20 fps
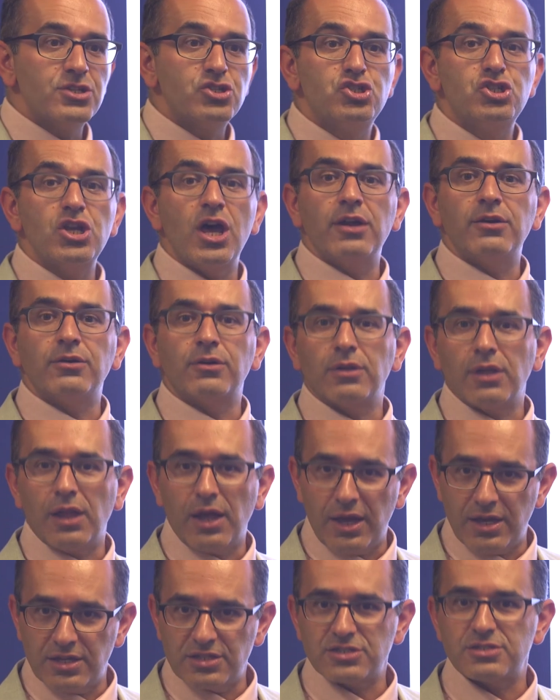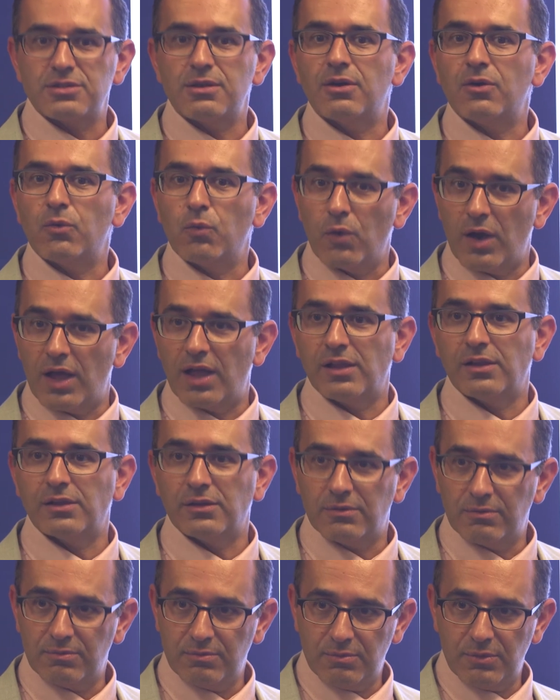to generalize
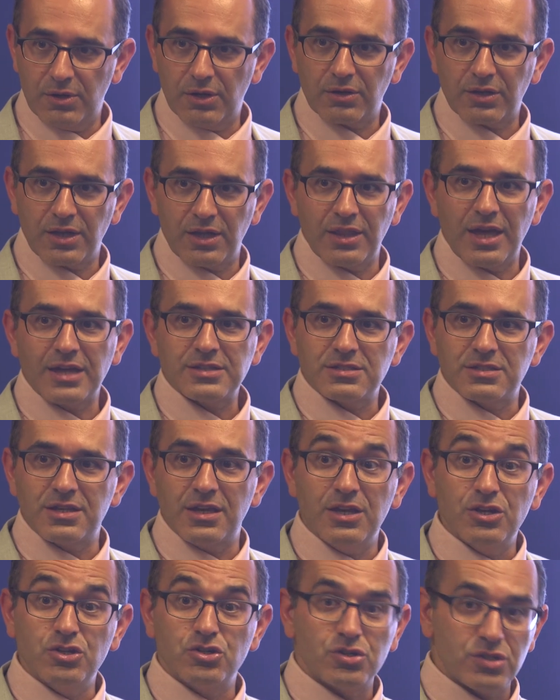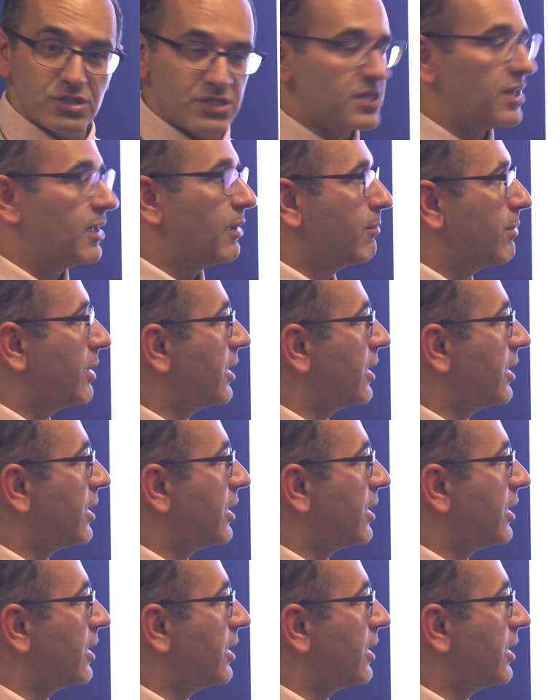well. Okay, that's the interesting